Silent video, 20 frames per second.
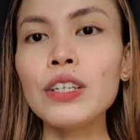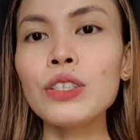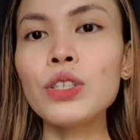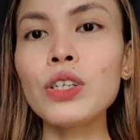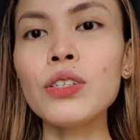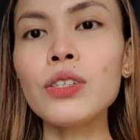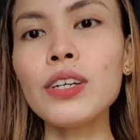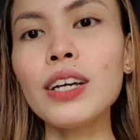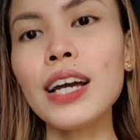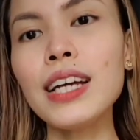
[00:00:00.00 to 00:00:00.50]

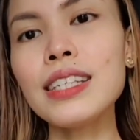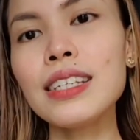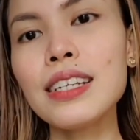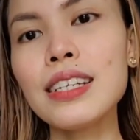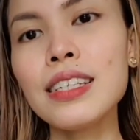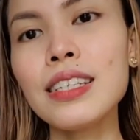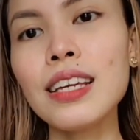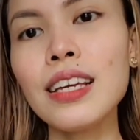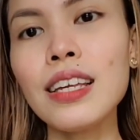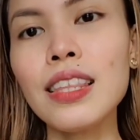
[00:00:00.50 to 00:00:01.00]
So as you guys
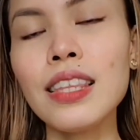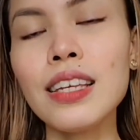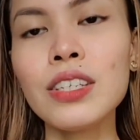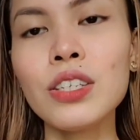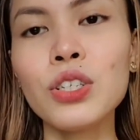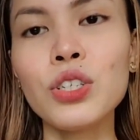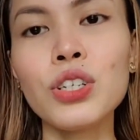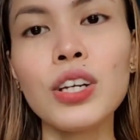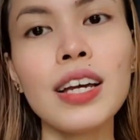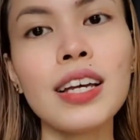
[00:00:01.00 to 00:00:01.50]
can see,
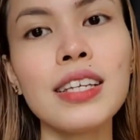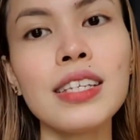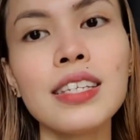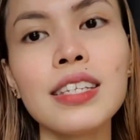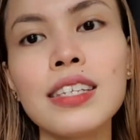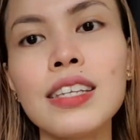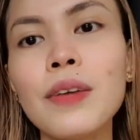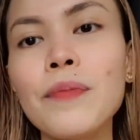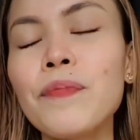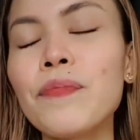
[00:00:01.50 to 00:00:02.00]
this
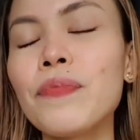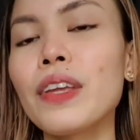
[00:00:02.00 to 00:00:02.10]
dress,